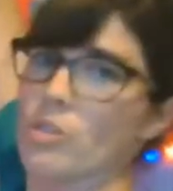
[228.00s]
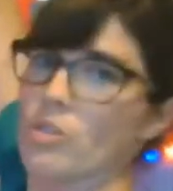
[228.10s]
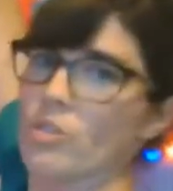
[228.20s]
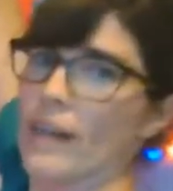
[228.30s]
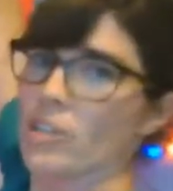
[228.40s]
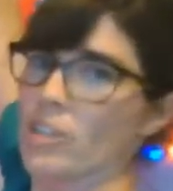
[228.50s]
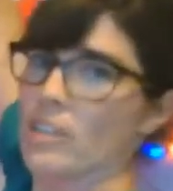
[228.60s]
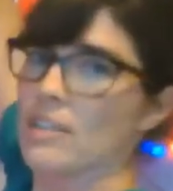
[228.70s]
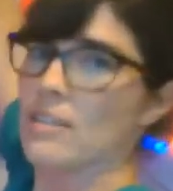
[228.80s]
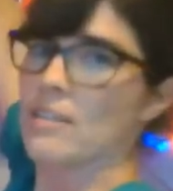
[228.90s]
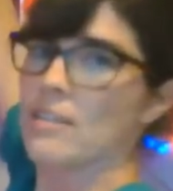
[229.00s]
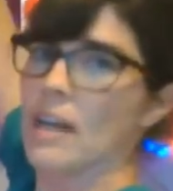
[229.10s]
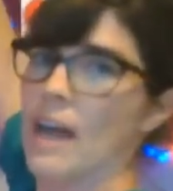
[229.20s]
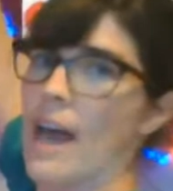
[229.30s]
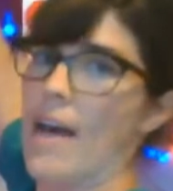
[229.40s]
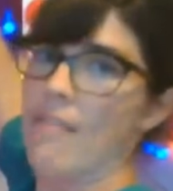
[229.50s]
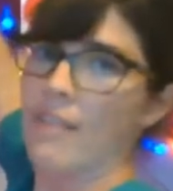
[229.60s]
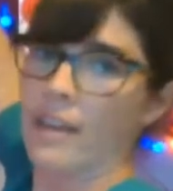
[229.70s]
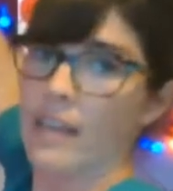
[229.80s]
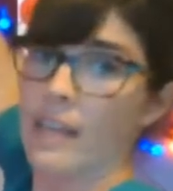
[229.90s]
directions have
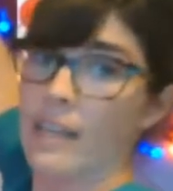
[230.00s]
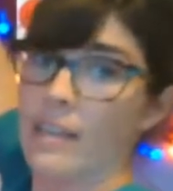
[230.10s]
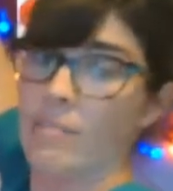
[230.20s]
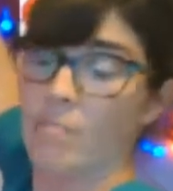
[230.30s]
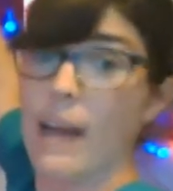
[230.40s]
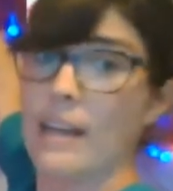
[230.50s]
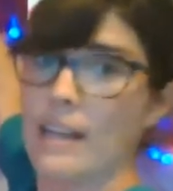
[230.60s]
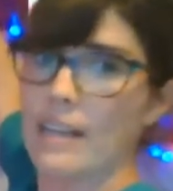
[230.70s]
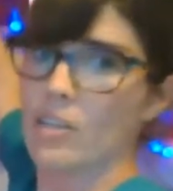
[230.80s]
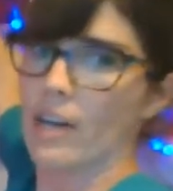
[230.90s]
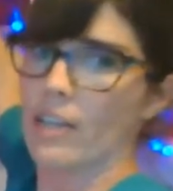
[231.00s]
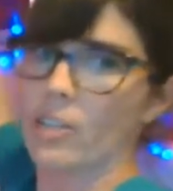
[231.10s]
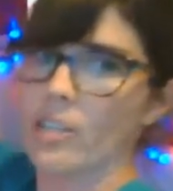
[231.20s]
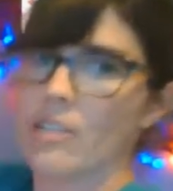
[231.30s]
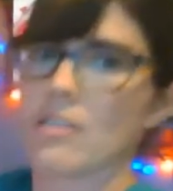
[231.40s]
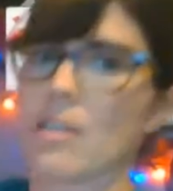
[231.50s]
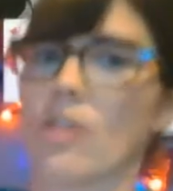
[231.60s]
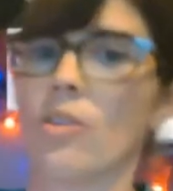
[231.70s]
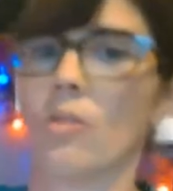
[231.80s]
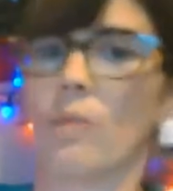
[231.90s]
embedded in the directions
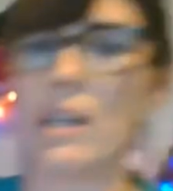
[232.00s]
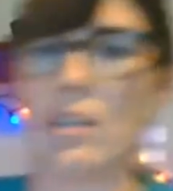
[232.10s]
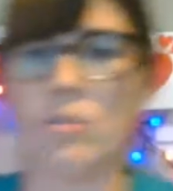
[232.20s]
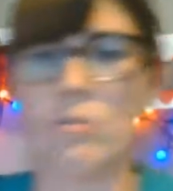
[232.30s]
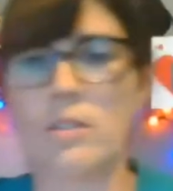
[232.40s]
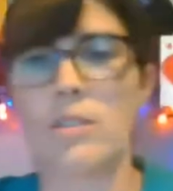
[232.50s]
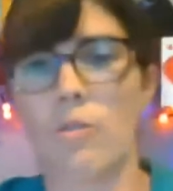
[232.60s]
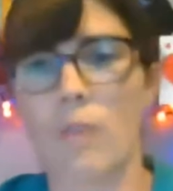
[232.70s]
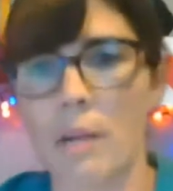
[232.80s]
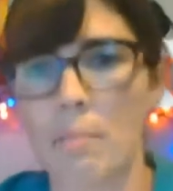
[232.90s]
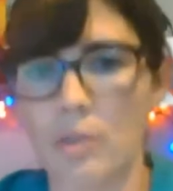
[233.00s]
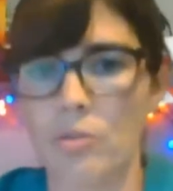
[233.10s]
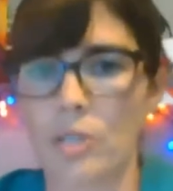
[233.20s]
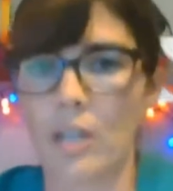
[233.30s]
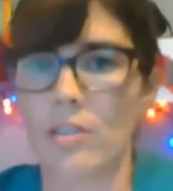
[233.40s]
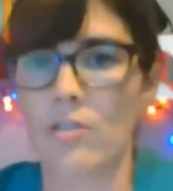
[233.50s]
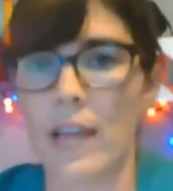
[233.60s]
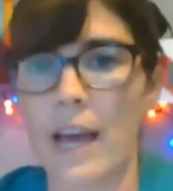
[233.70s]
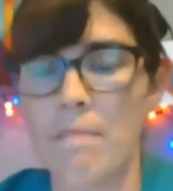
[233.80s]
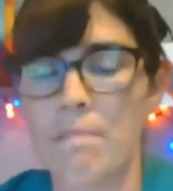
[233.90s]
the way to use your blue gels for
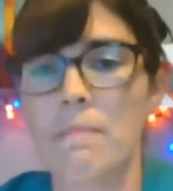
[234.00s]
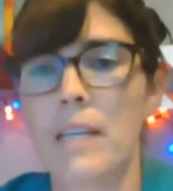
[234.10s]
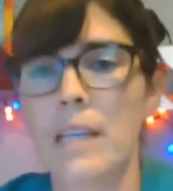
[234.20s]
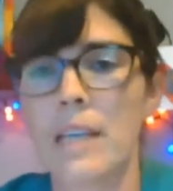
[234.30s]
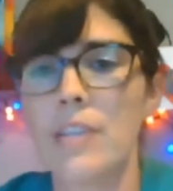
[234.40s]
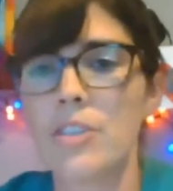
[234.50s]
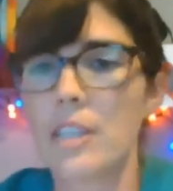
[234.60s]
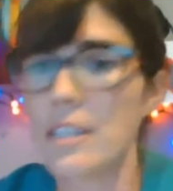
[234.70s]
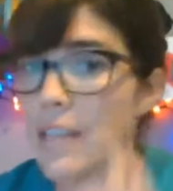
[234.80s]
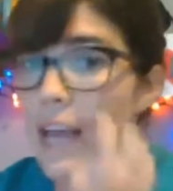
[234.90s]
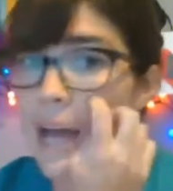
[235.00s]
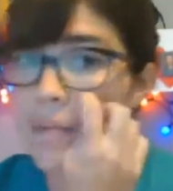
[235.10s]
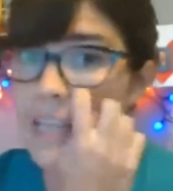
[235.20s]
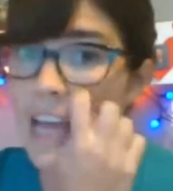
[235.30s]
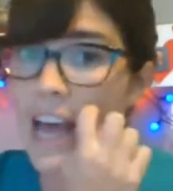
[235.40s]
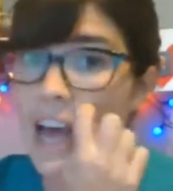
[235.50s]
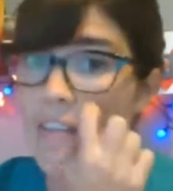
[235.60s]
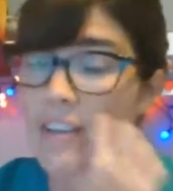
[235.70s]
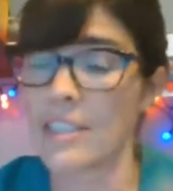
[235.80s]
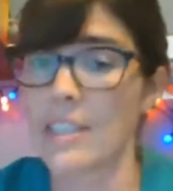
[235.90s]
that. Each of these labs have
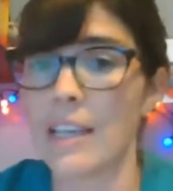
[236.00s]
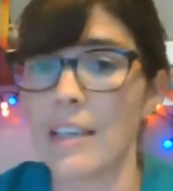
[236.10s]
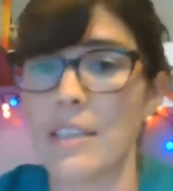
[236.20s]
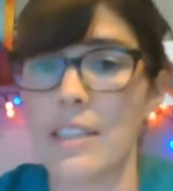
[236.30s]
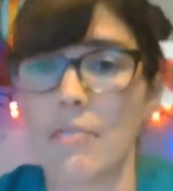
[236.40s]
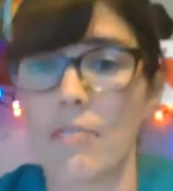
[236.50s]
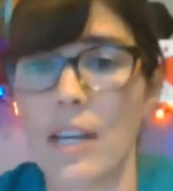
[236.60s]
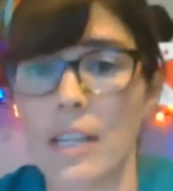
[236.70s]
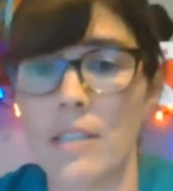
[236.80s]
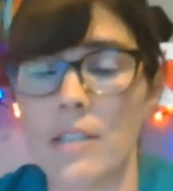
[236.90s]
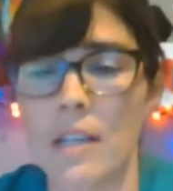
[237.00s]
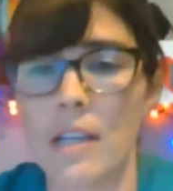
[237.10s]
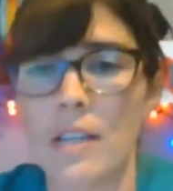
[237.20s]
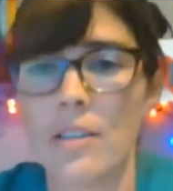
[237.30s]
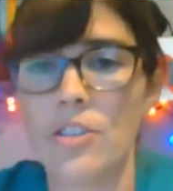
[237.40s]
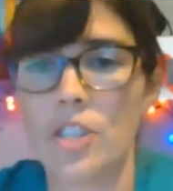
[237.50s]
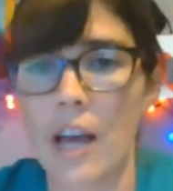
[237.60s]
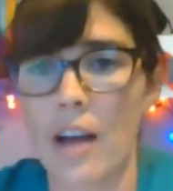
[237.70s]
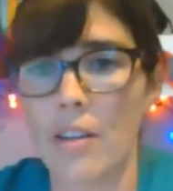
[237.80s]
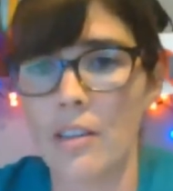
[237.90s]
a slightly different
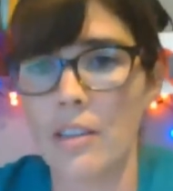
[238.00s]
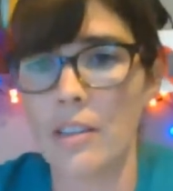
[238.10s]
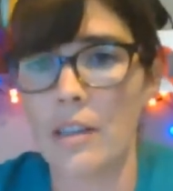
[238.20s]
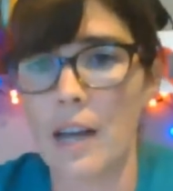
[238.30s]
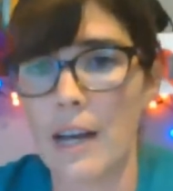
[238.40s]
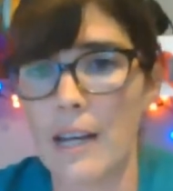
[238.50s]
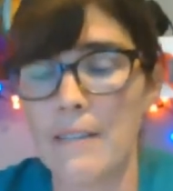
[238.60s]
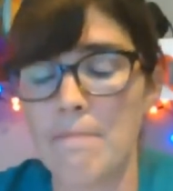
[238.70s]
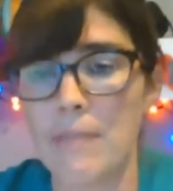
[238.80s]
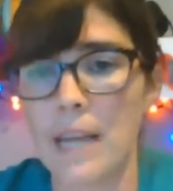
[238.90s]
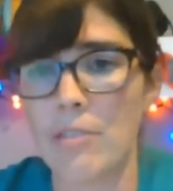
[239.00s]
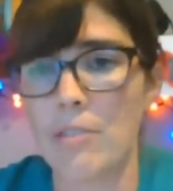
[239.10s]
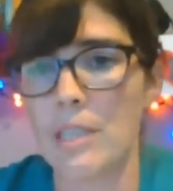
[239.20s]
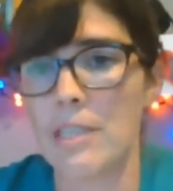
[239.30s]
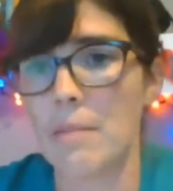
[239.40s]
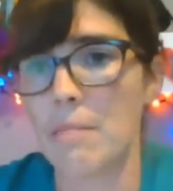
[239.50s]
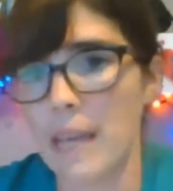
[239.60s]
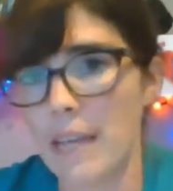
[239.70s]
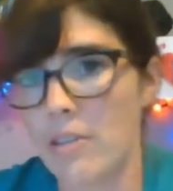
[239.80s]
gel that you need to make.